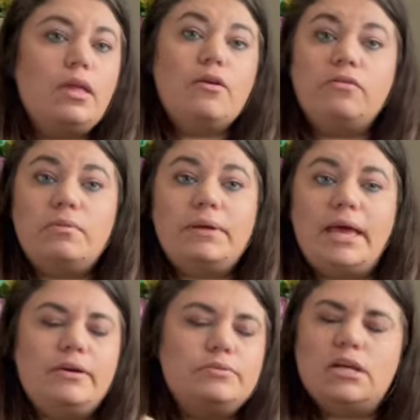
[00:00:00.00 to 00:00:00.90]
from
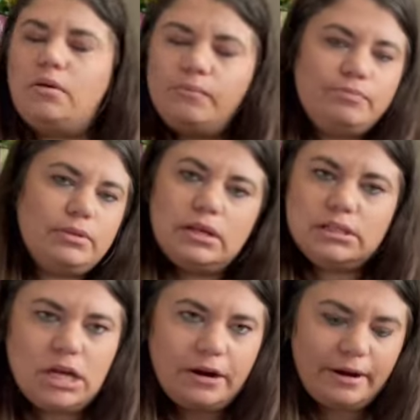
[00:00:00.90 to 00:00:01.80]
KU. So
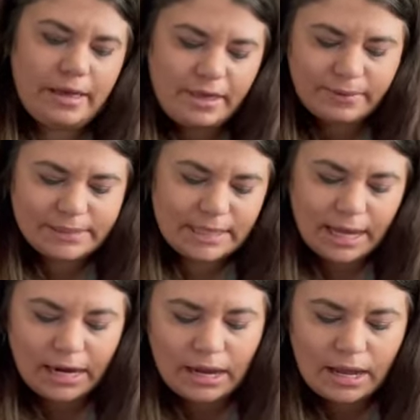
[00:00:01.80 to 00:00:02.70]
sorry, that one's
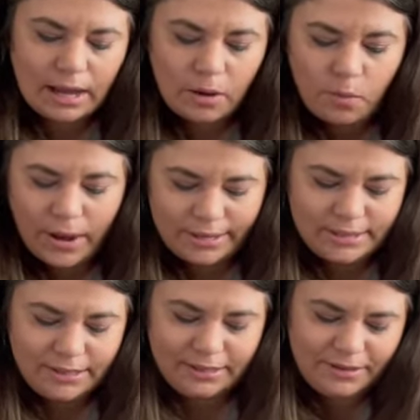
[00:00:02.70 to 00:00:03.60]
gotta wait.
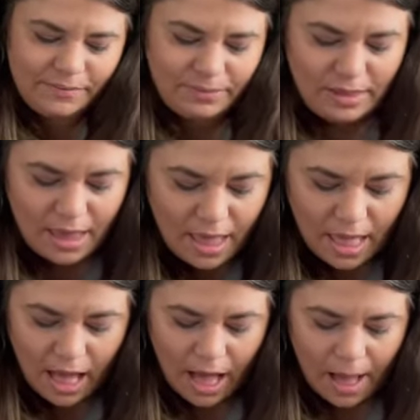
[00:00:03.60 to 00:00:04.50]

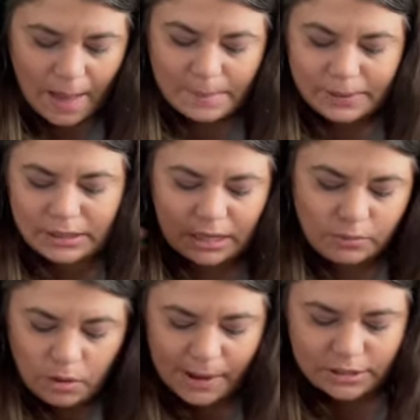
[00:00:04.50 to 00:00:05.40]
But The
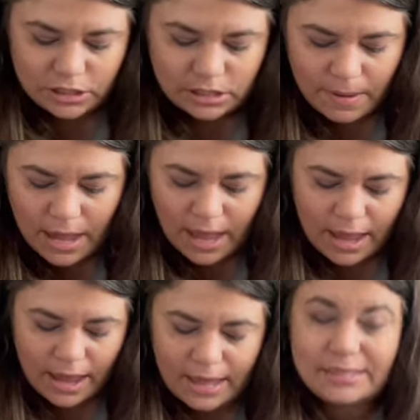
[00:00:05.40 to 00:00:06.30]
Romance Recipe,
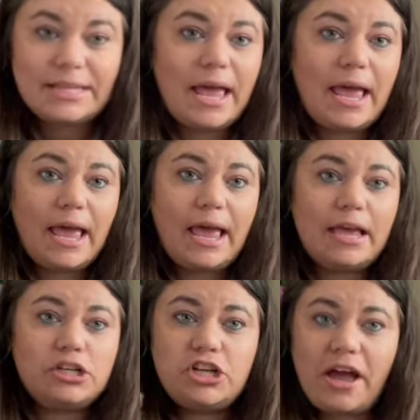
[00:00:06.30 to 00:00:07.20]
it's a
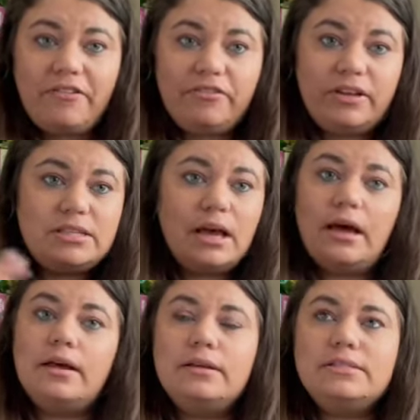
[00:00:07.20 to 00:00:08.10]
chef. It's
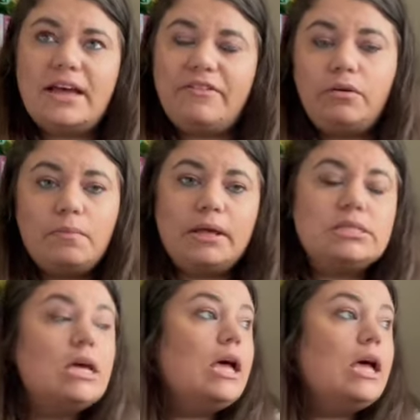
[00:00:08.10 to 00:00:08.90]
a sapphic romance.